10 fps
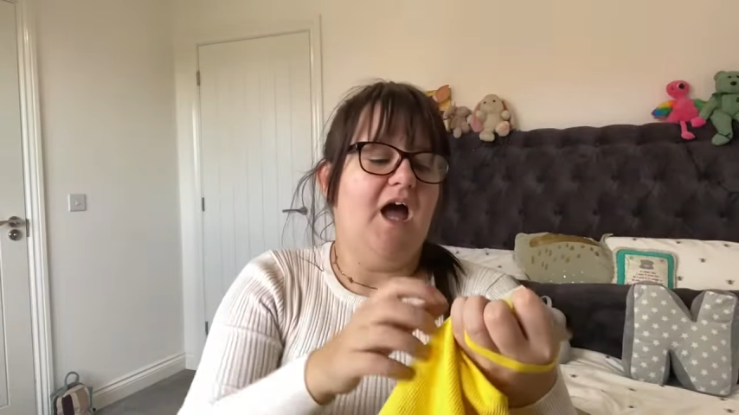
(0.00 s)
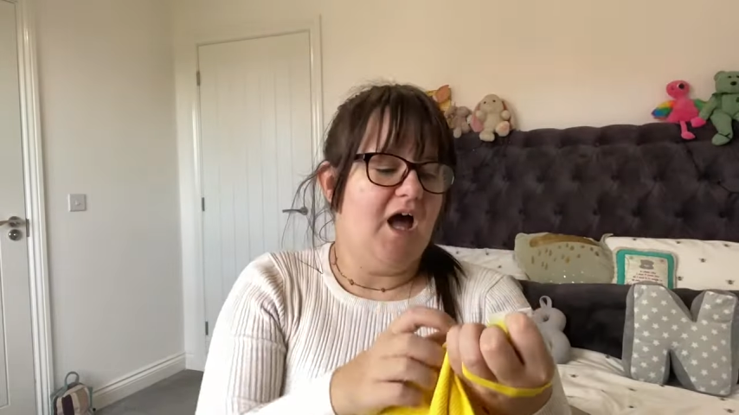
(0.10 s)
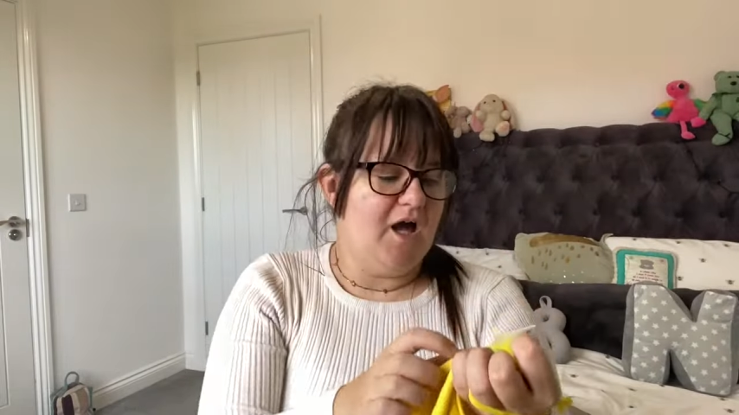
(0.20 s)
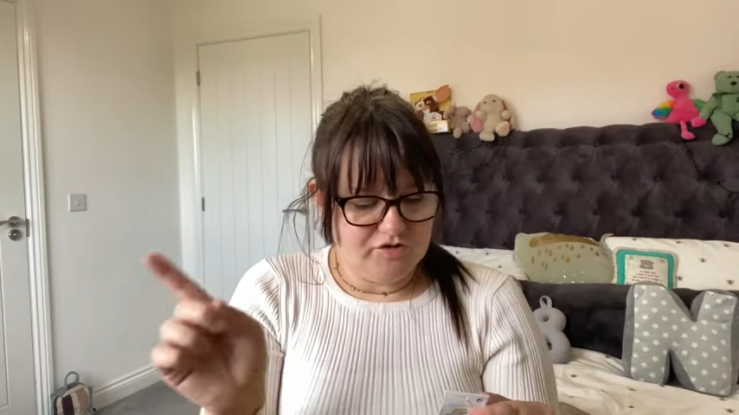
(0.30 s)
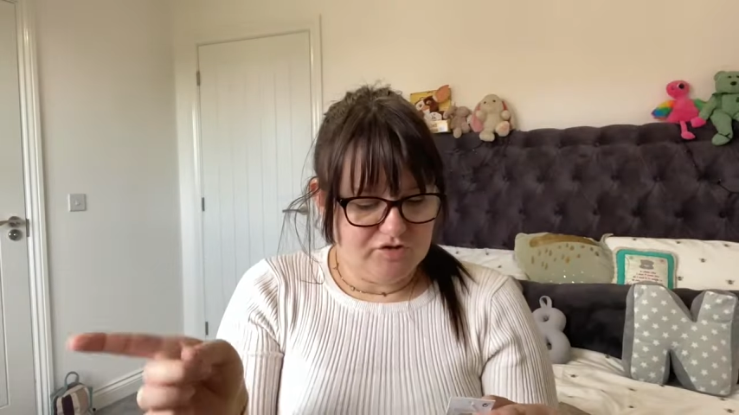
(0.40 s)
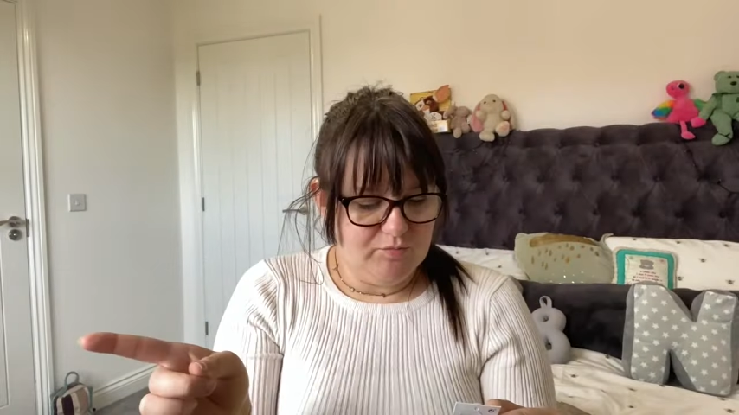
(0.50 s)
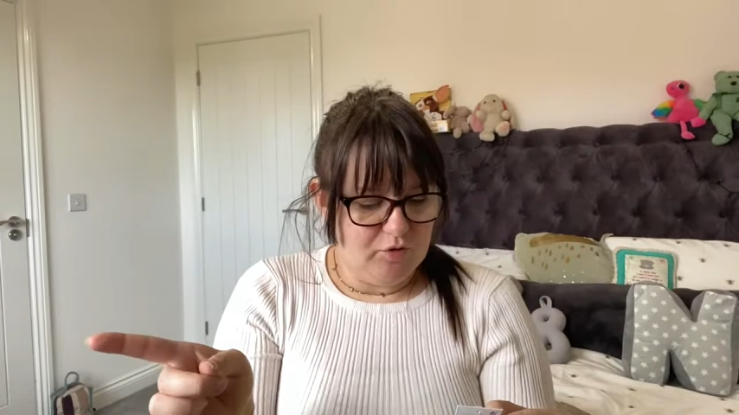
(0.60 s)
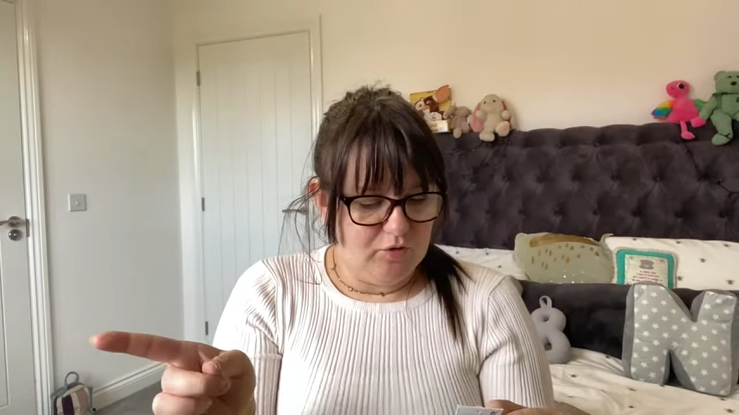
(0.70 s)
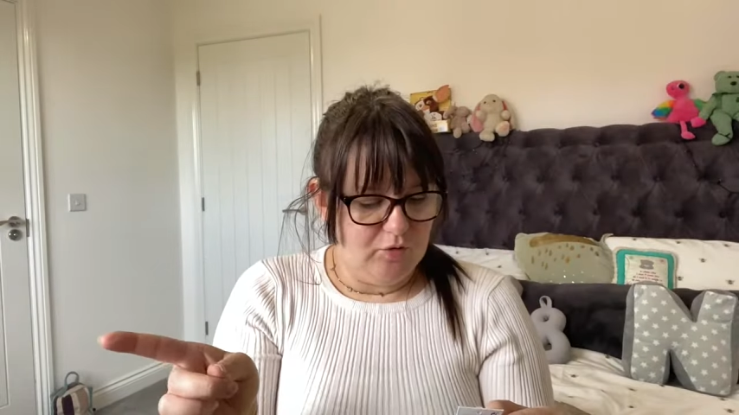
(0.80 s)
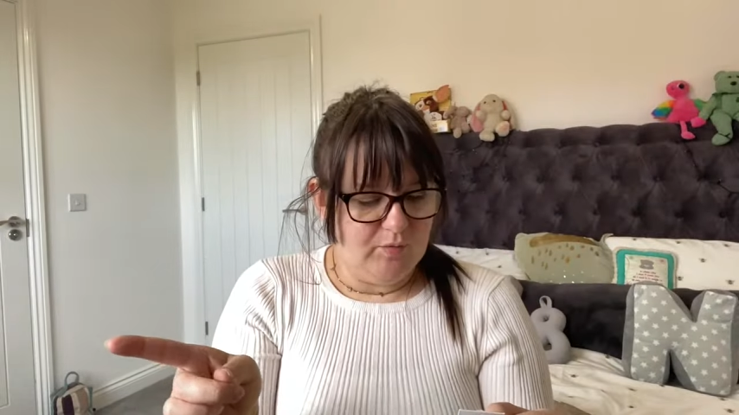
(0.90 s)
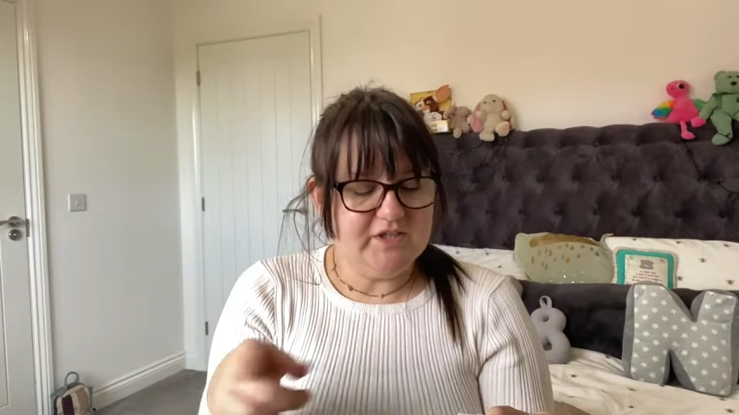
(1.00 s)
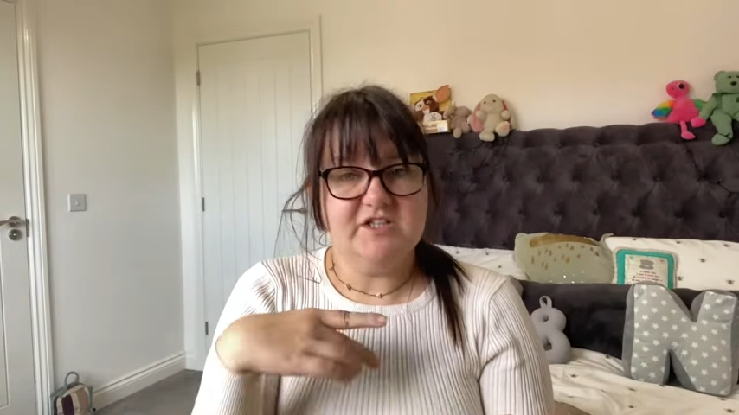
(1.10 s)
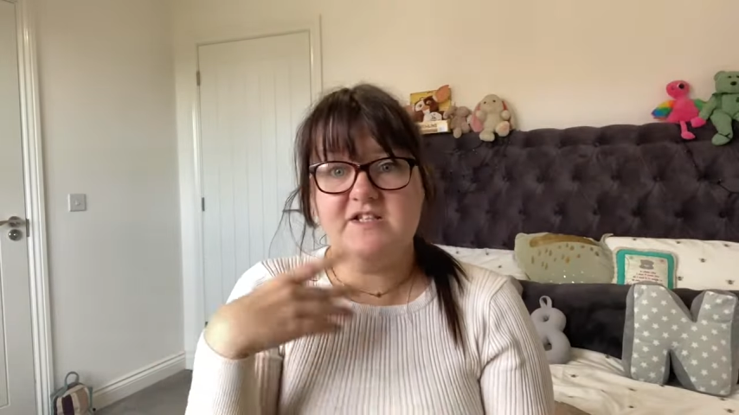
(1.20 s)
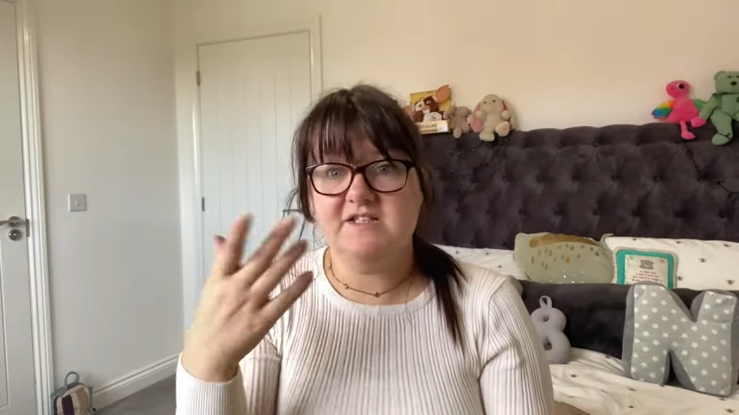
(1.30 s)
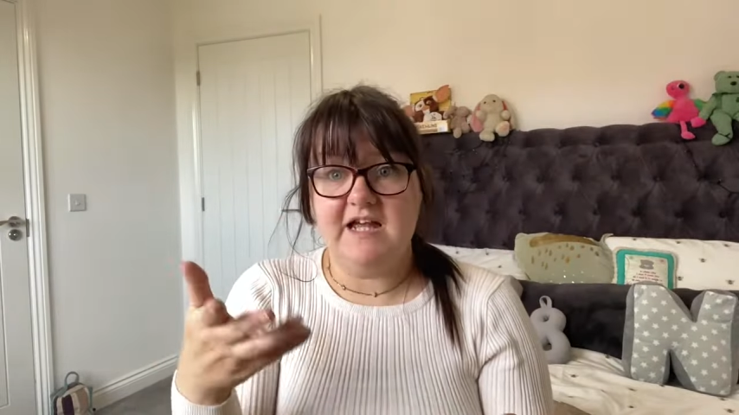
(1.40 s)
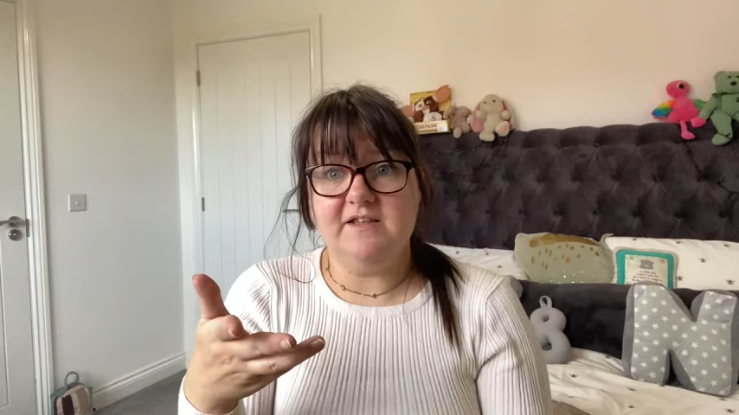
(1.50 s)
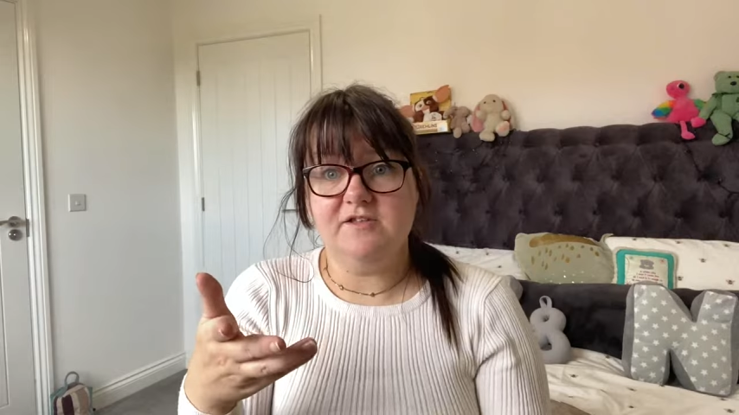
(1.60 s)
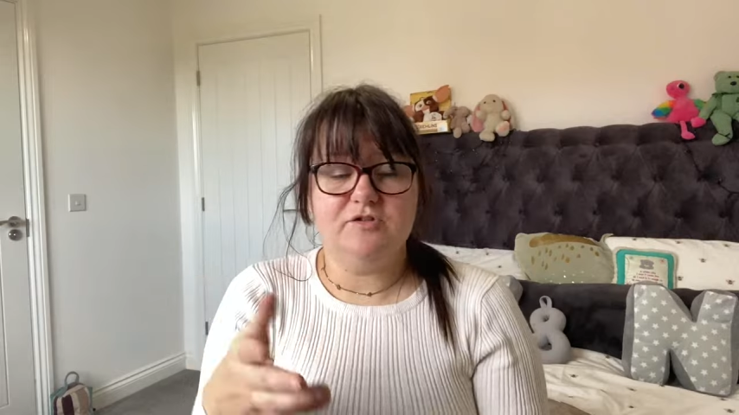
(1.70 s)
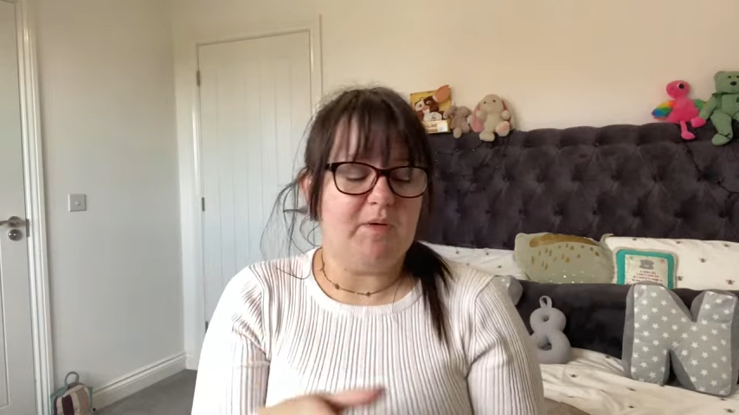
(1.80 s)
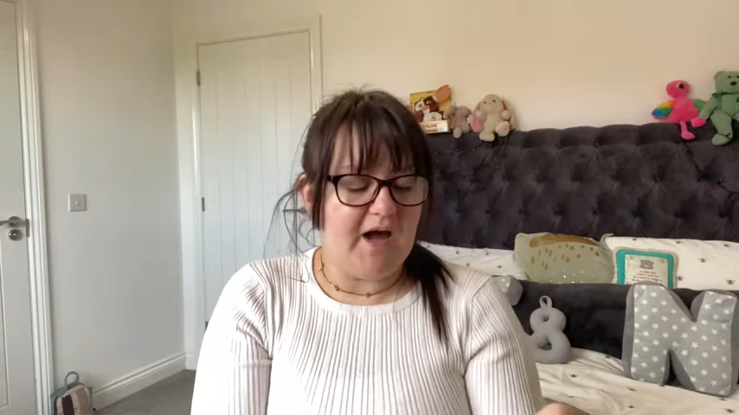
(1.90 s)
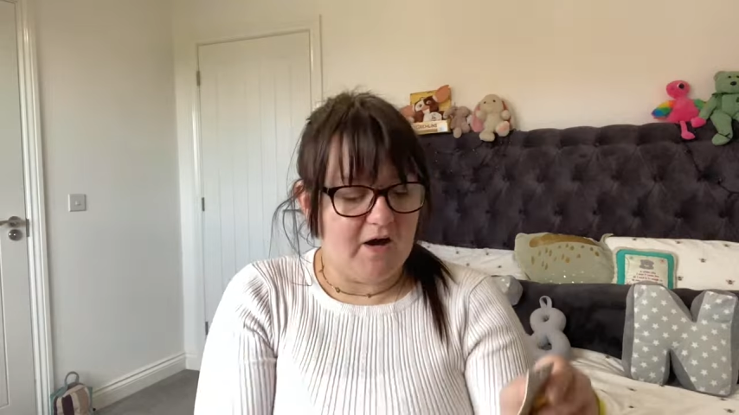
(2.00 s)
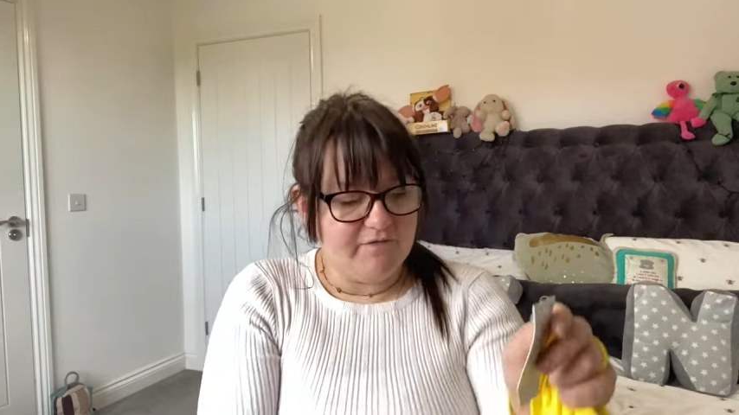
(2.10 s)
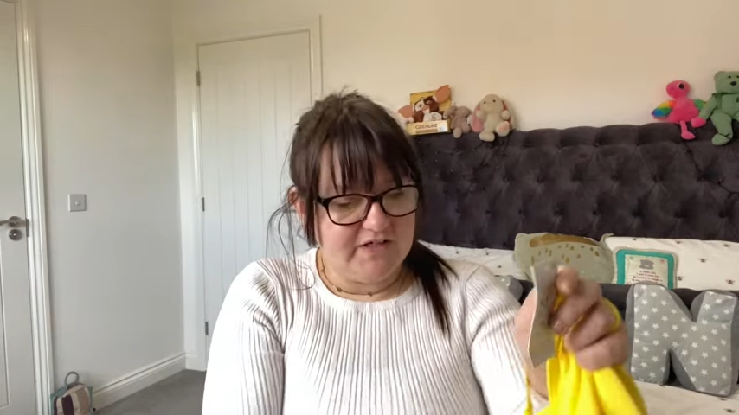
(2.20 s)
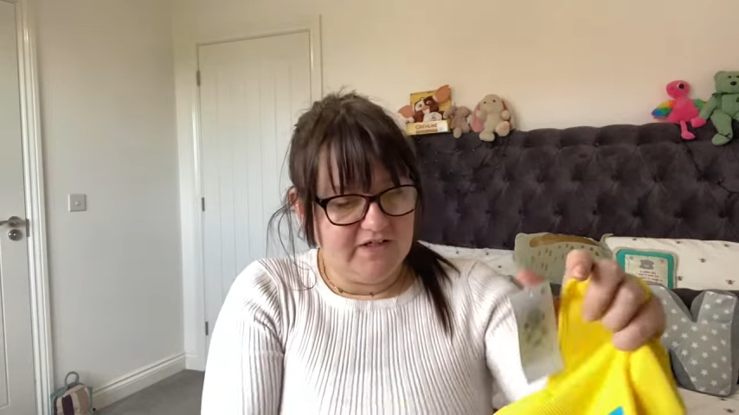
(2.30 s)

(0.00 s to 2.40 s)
A small, which is a 10 to 12,